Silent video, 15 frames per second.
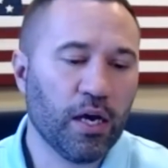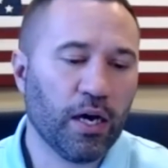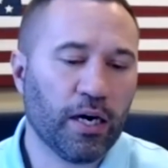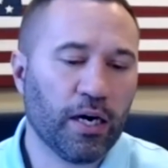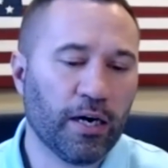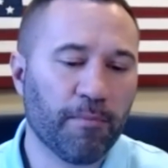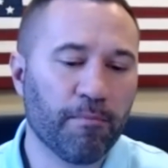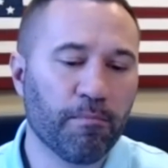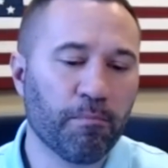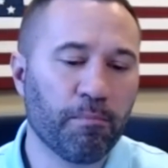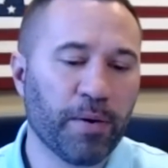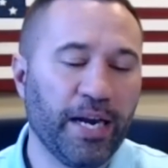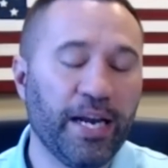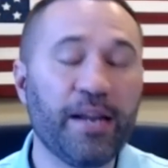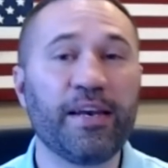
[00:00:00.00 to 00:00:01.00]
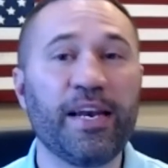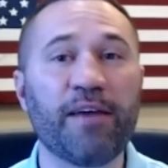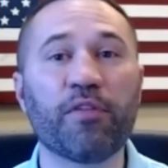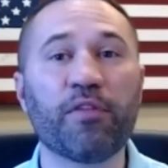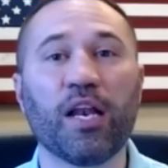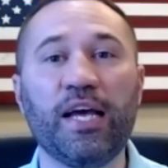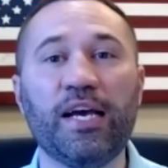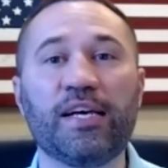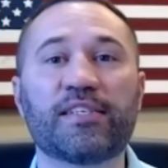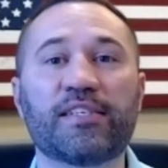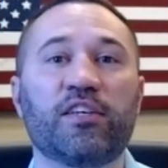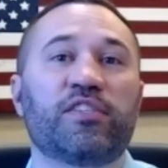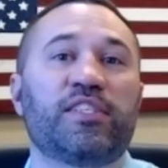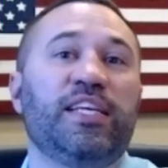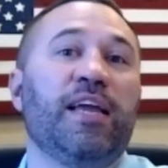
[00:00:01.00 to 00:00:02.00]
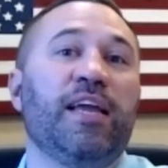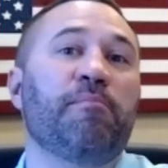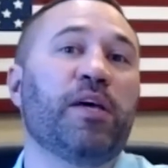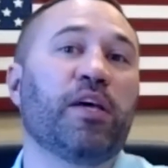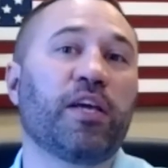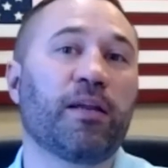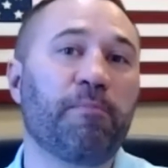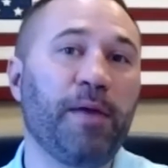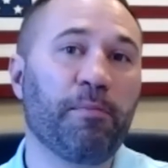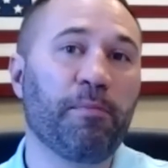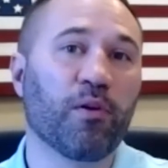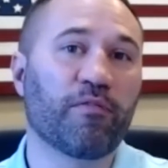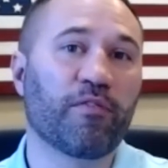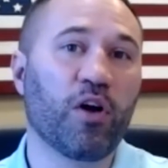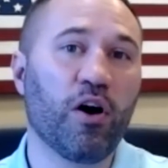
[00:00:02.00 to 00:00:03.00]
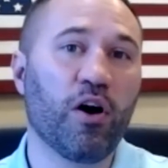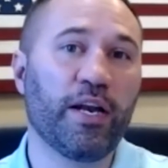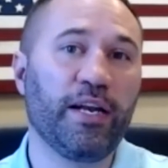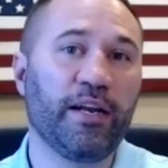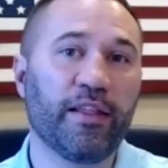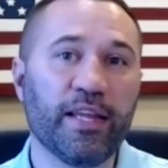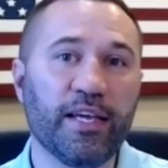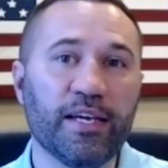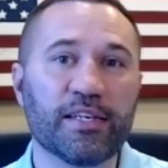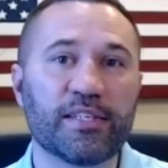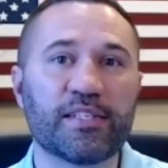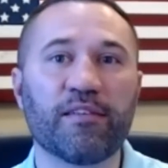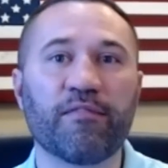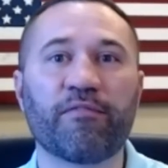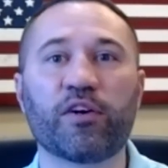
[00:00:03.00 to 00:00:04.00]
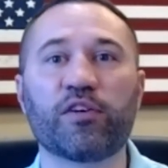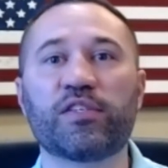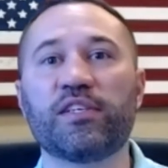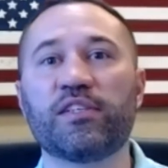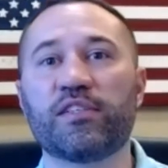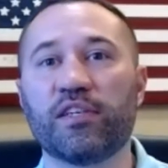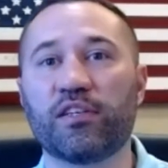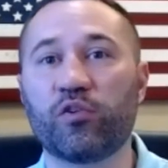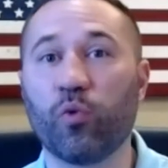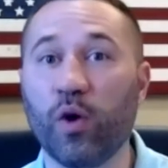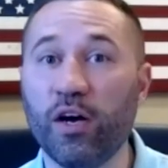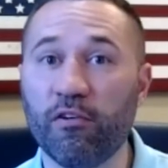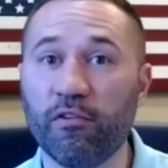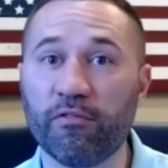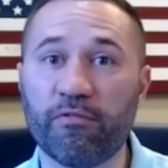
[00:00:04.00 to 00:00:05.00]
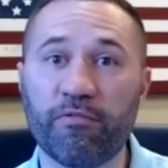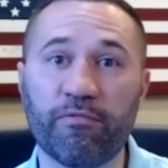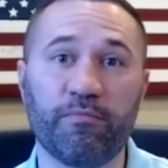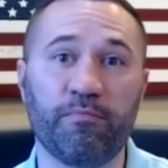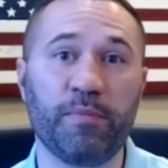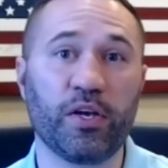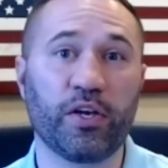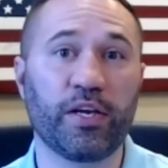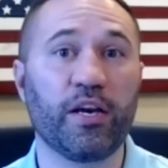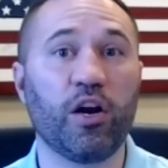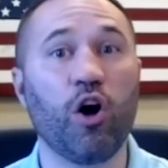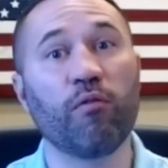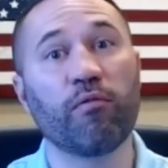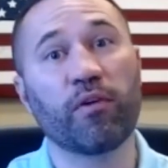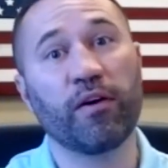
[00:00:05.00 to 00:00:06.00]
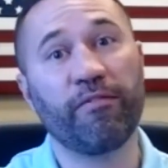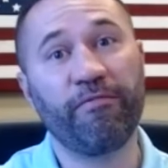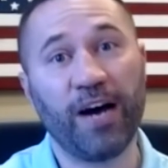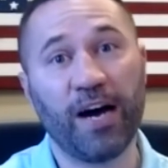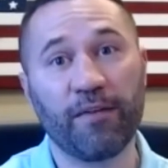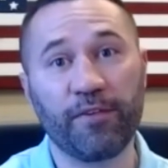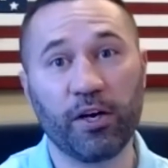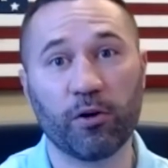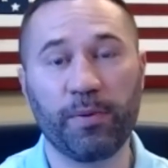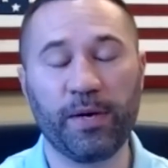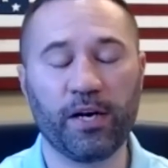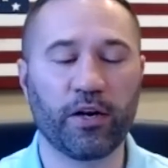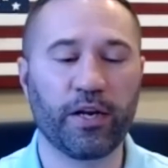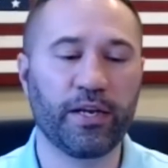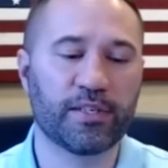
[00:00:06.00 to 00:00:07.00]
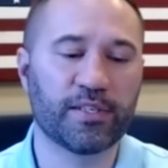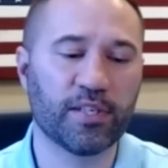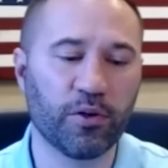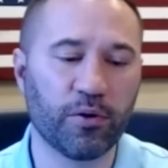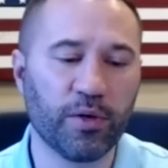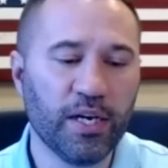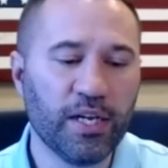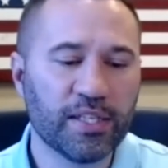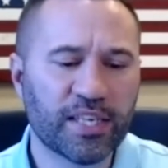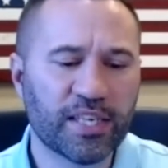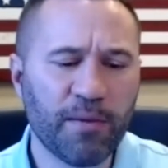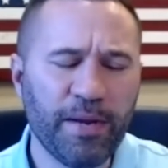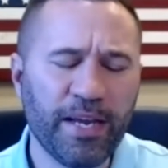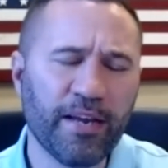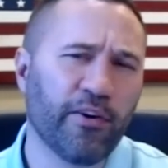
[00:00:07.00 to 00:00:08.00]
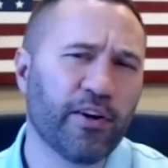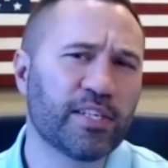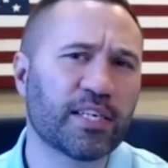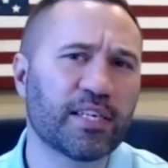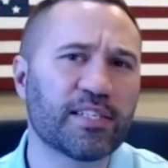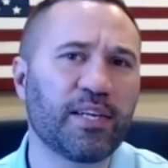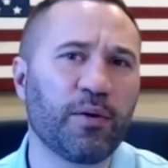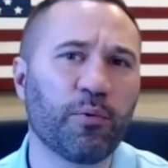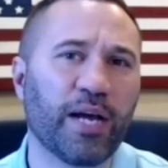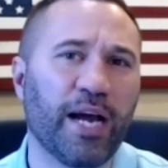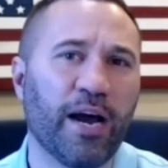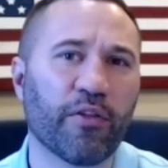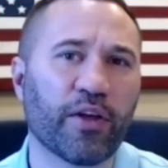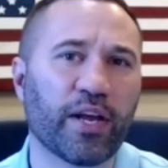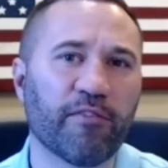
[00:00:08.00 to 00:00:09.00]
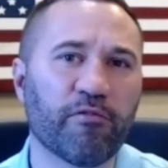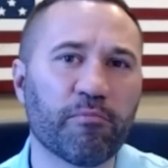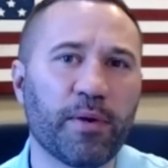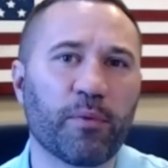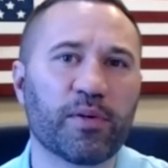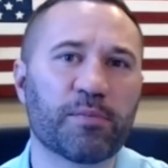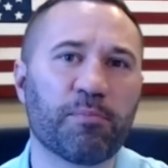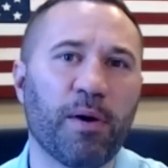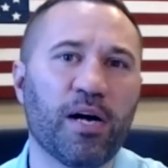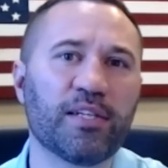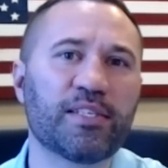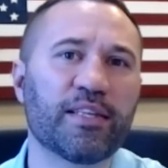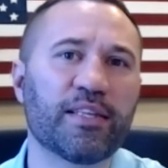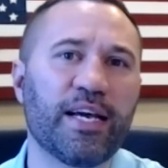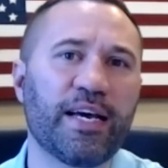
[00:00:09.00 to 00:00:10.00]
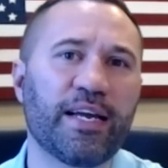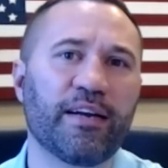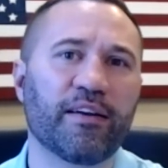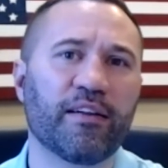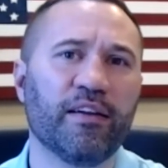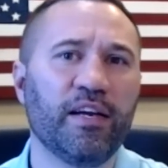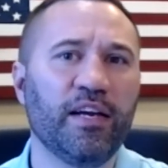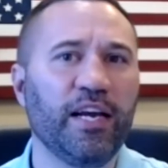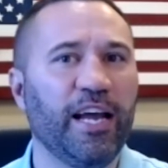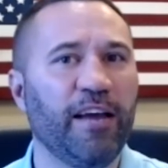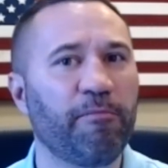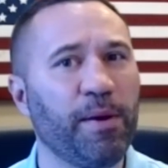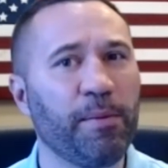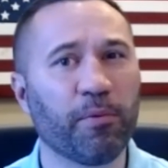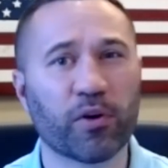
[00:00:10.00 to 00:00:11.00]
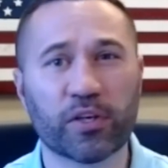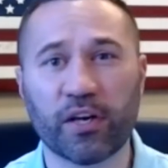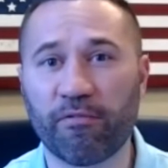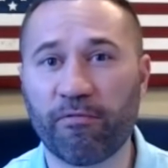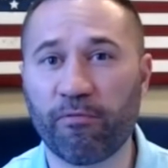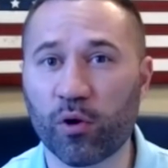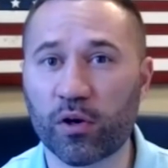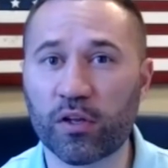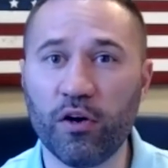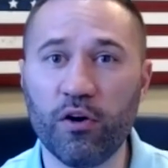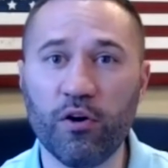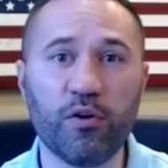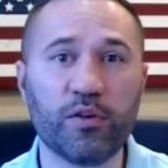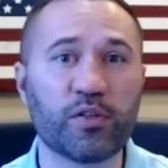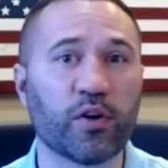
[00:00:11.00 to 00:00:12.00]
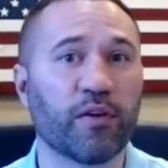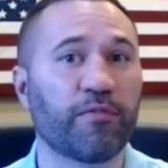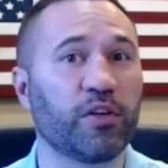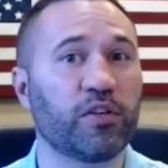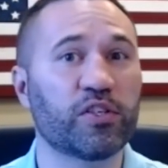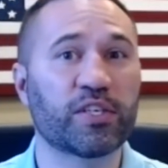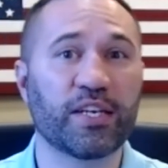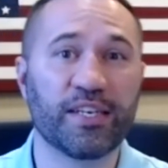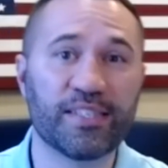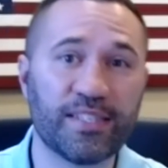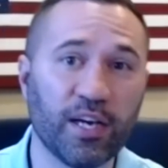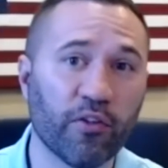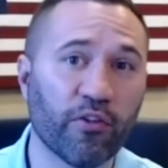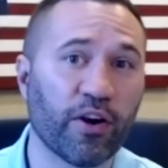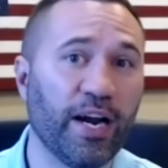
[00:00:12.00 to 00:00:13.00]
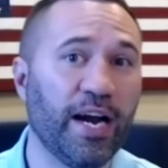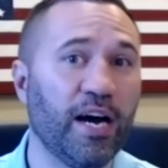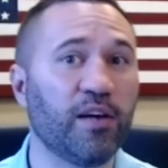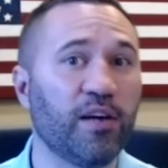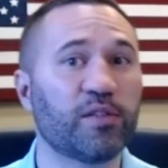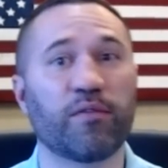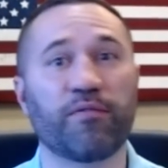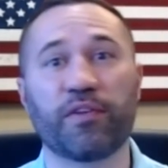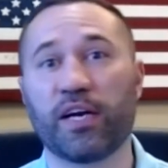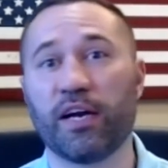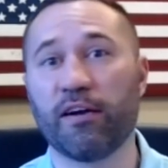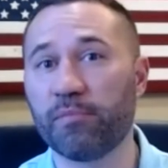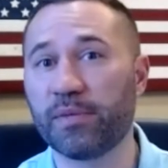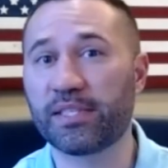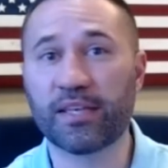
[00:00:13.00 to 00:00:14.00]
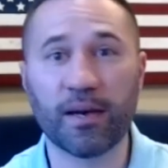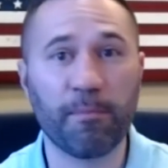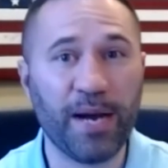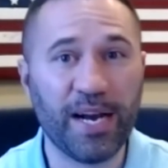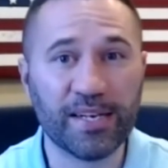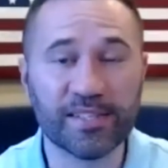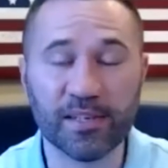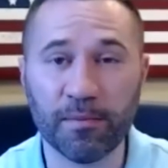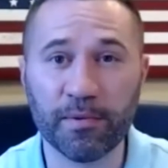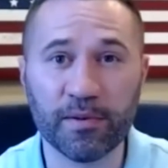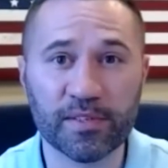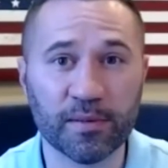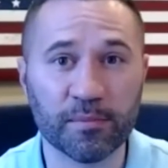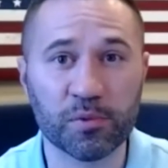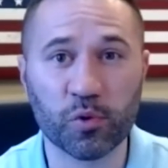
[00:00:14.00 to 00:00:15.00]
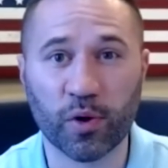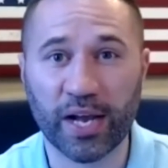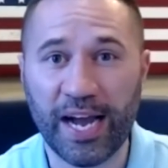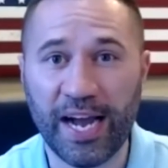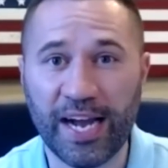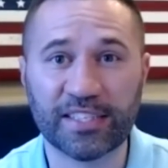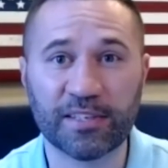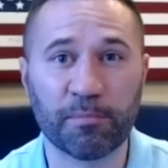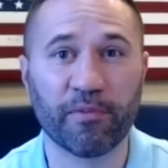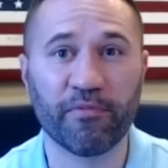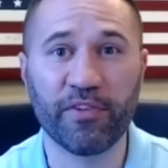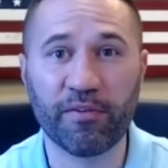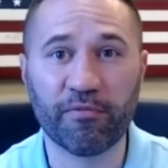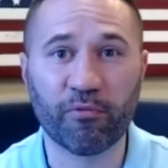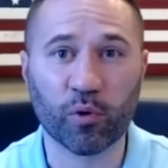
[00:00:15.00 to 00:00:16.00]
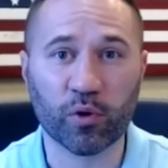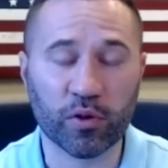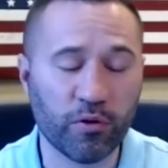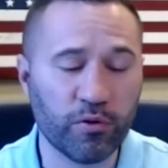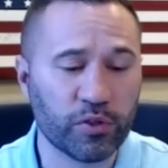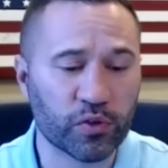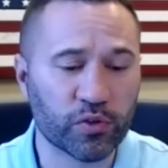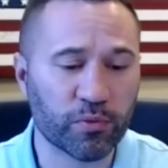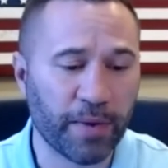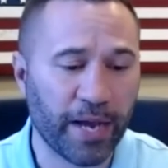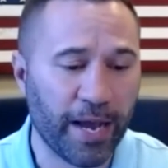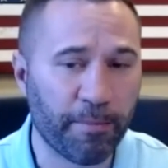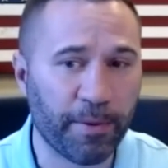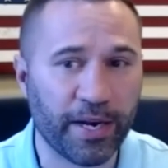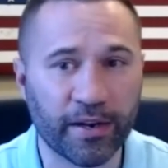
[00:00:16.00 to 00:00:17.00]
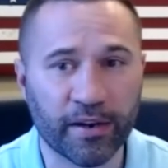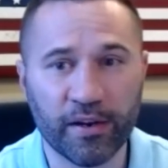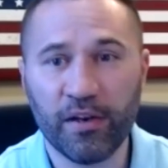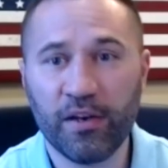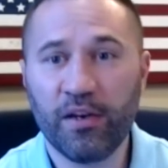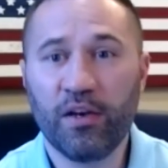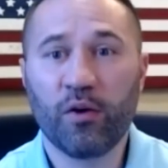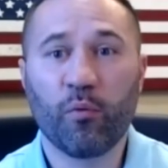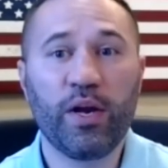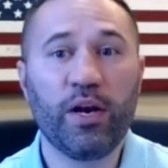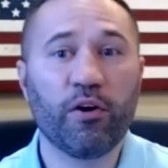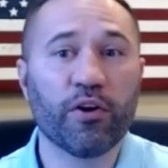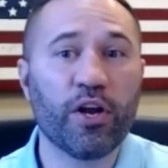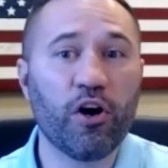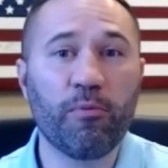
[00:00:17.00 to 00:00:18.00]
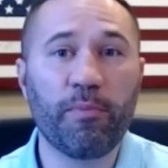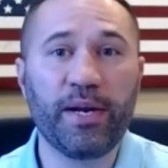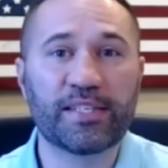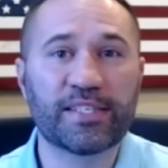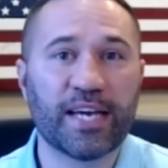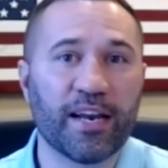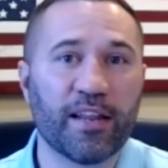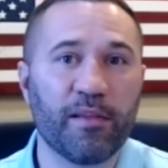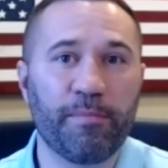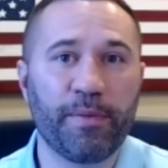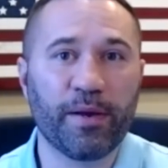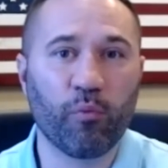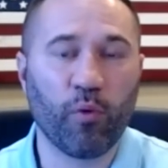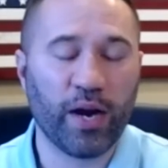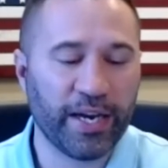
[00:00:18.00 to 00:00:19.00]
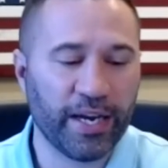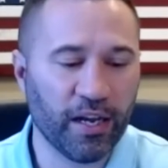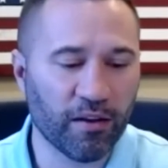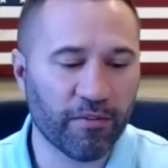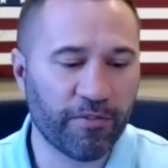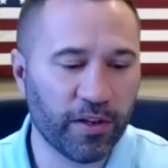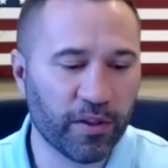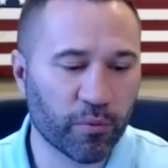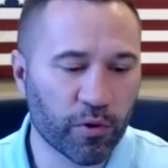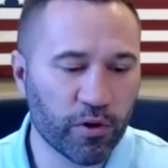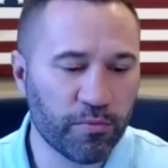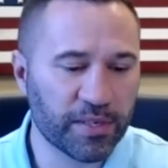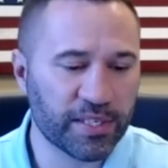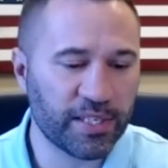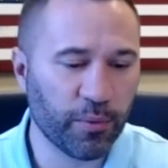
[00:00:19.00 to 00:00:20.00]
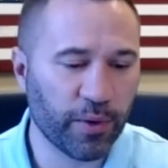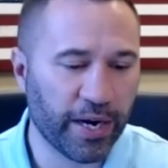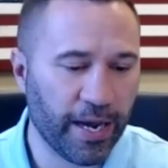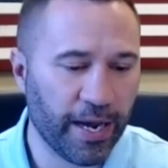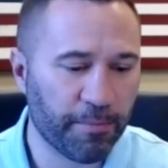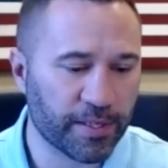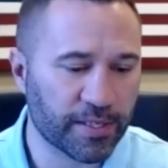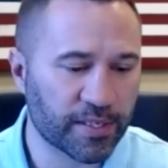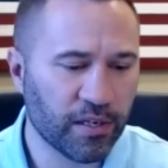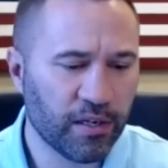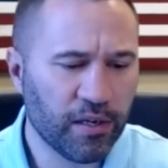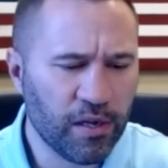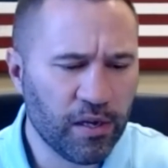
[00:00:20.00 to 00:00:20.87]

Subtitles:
Nevertheless, there's 10 million people have gone into this versus the 12 million over a 5-year period. So it's going to be interesting to see how the government responds to that, and if people are going to foreclose, or if they're just going to sell their house, or if the government's going to pass some sort of act to prevent foreclosures from happening. We don't know, but it's kind of the big white elephant in the room to see what happens.